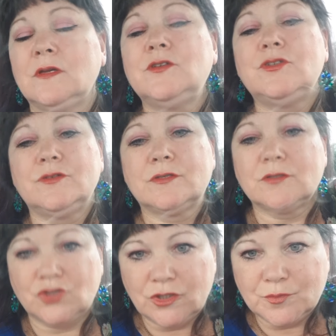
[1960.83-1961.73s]

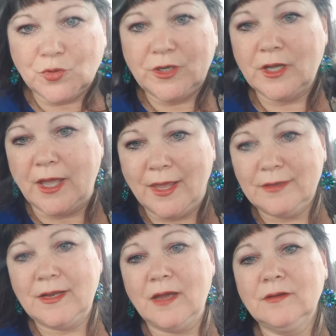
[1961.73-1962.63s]
She's putting her
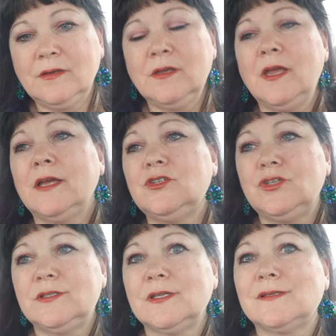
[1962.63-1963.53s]
head down and
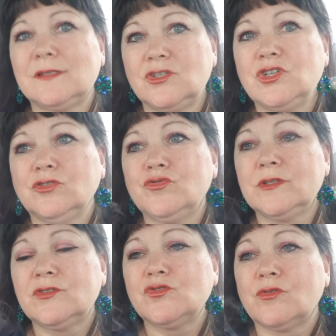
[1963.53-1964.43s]
she says the
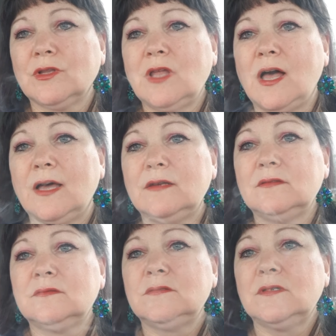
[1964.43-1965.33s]
children saw a lot
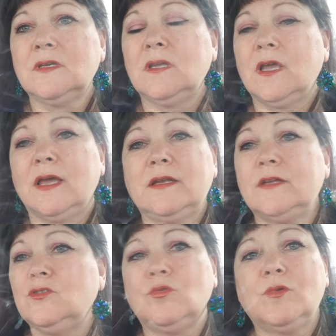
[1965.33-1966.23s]
and
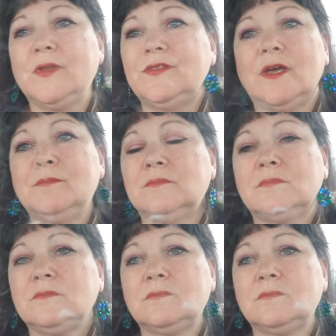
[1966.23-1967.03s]
I don't want them.